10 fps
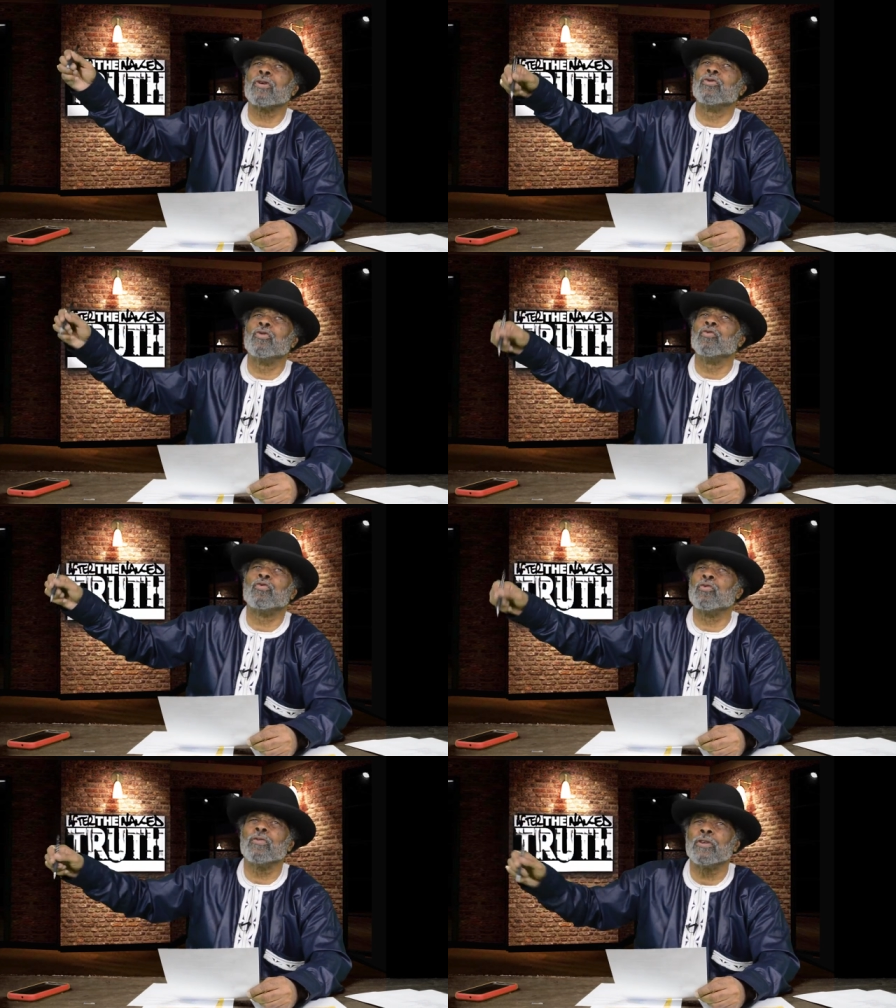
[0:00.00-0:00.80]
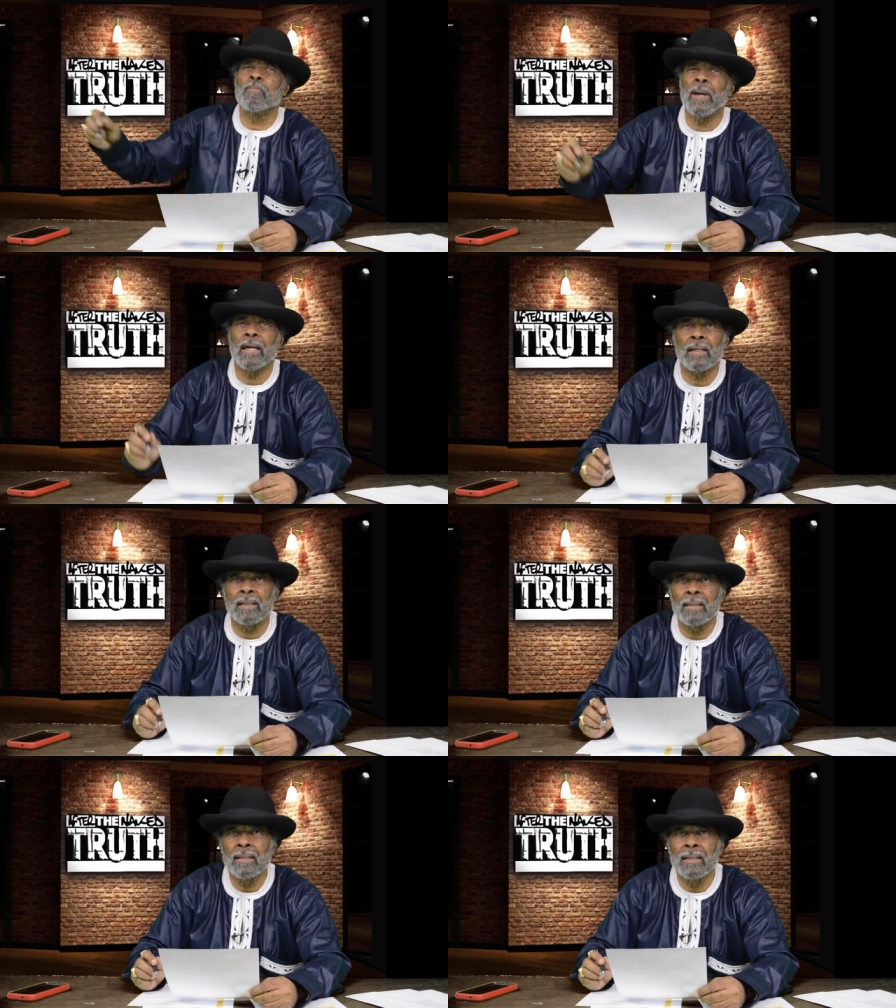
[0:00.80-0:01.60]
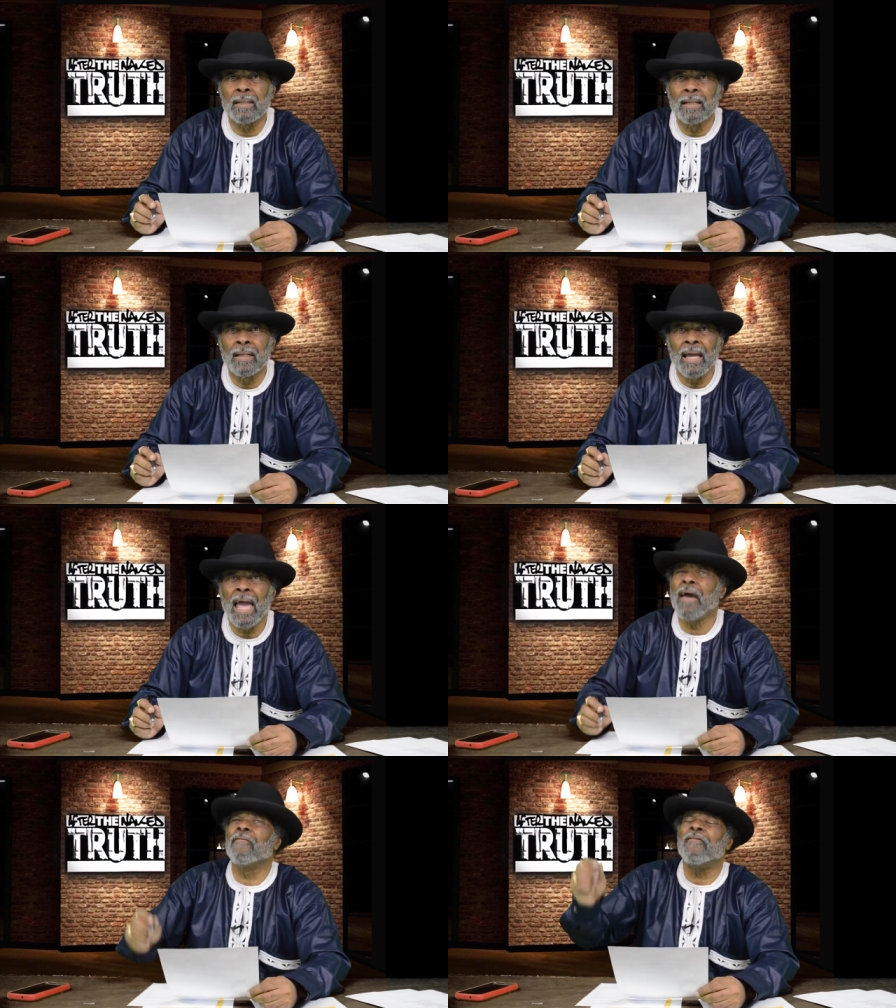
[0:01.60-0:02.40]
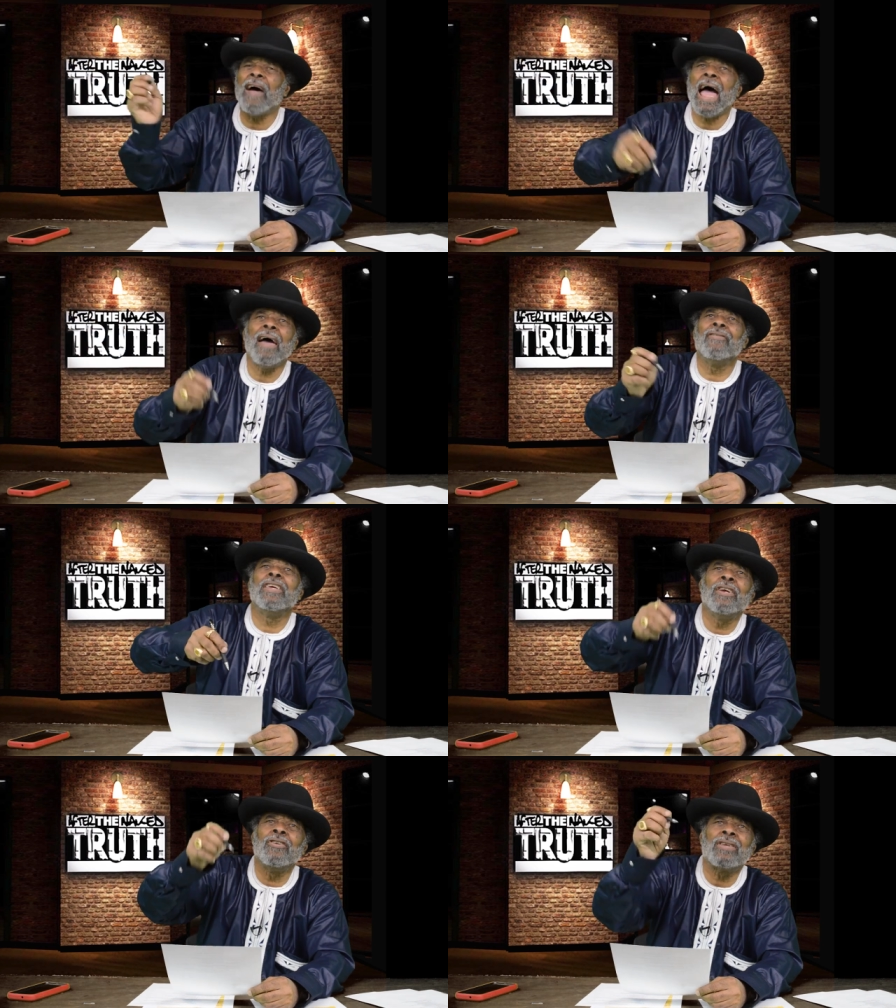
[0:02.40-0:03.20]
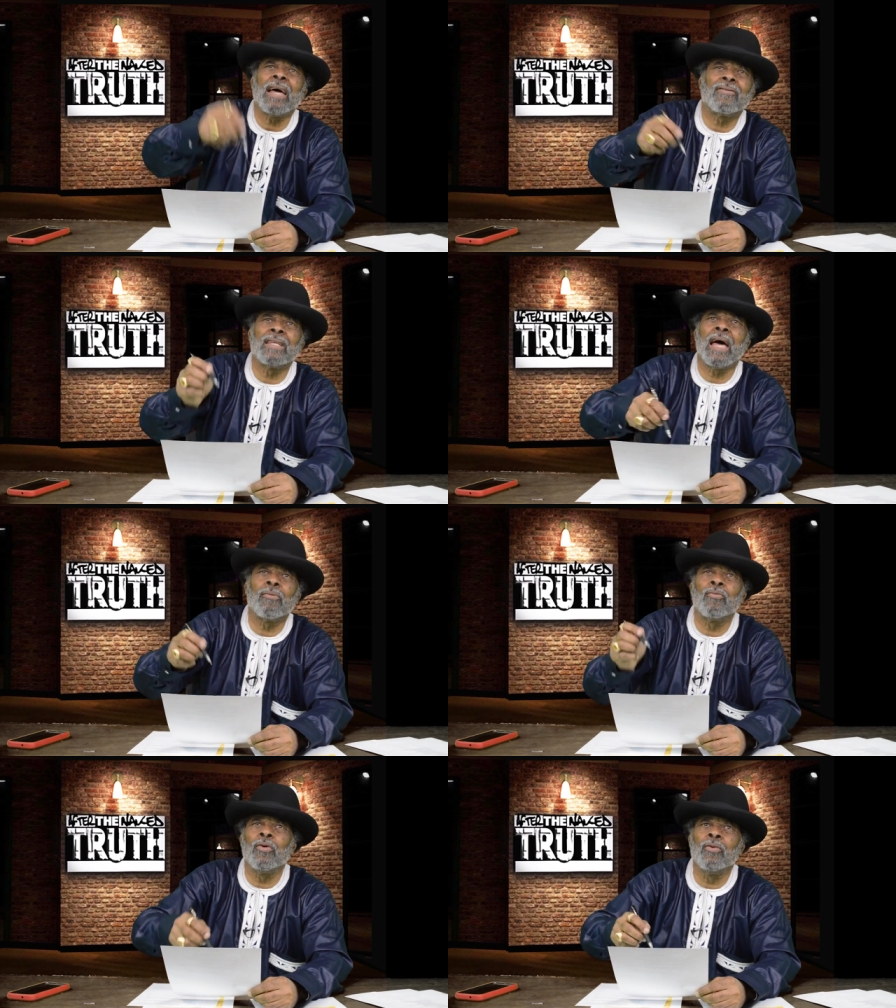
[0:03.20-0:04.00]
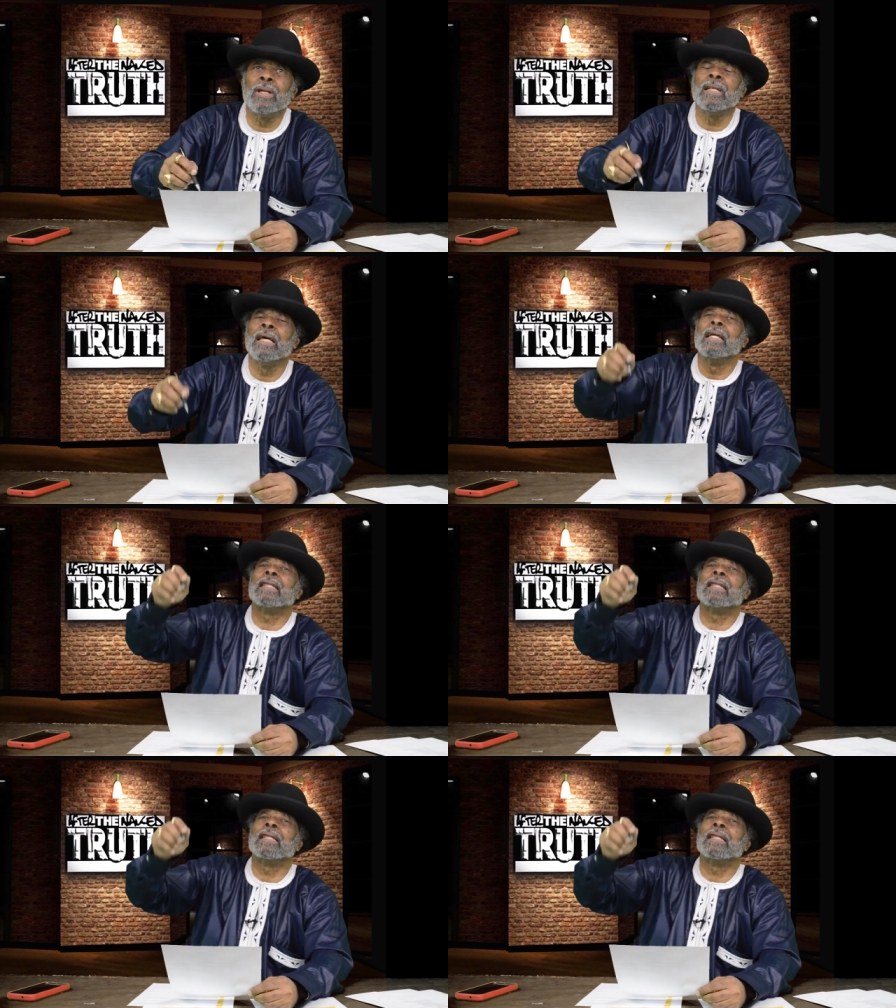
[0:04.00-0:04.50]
are due to respect. And five years after that ruling,